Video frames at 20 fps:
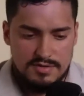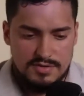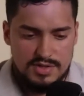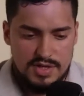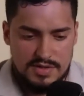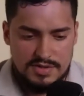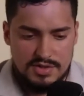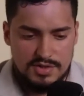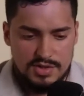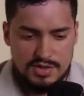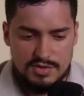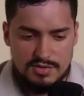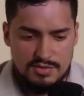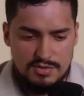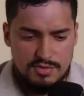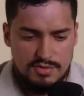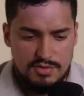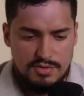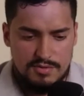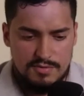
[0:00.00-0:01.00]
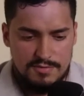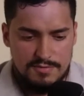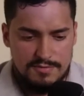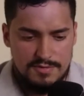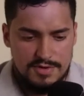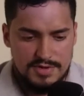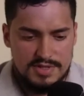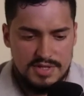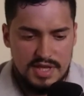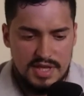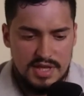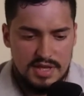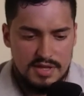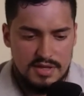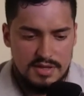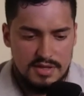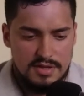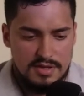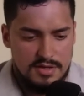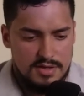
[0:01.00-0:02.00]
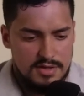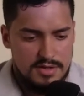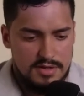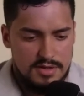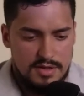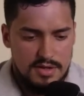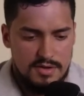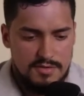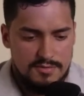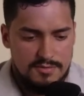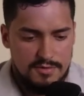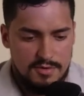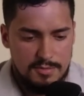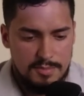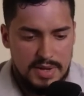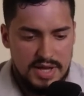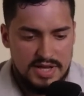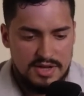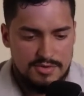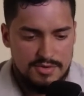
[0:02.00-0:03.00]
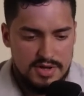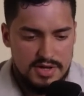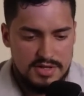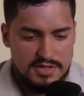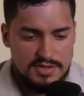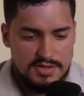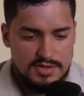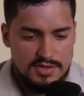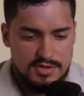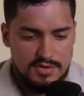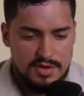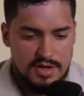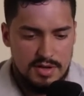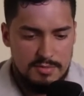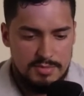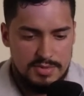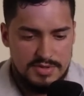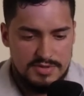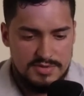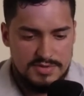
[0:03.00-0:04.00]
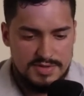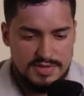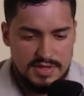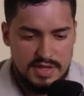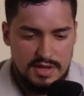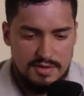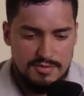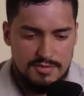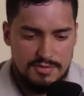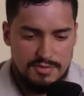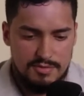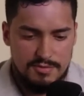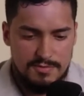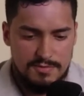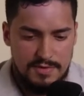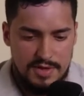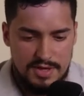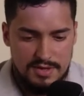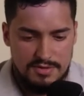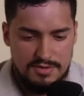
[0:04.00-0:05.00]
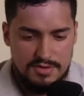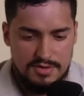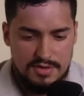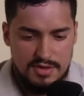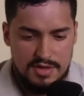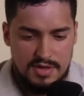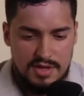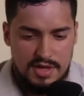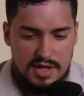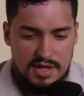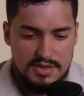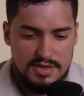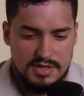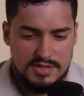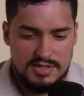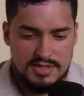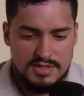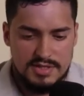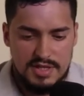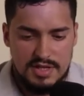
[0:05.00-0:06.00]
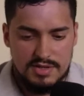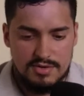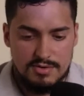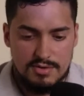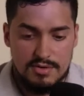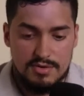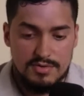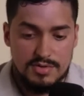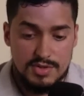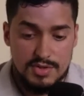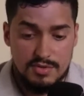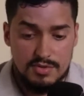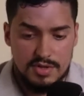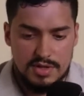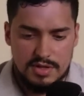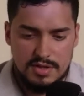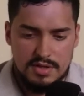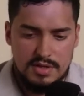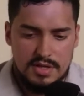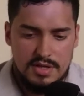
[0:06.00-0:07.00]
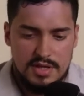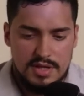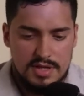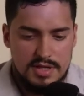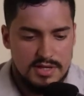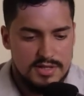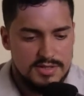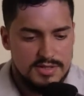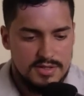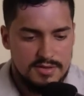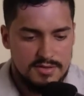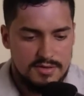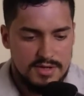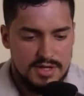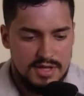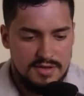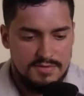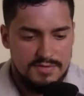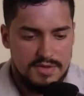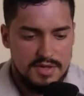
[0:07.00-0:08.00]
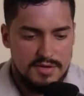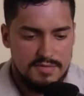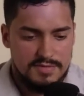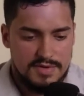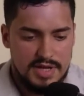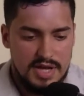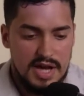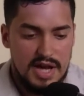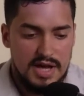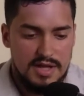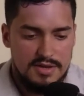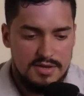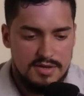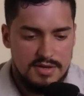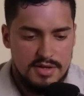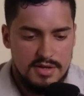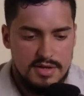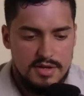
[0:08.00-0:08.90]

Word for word: chapter 2, verse 8. For by grace you have been saved through faith, and this is not your own doing, it is the gift of God.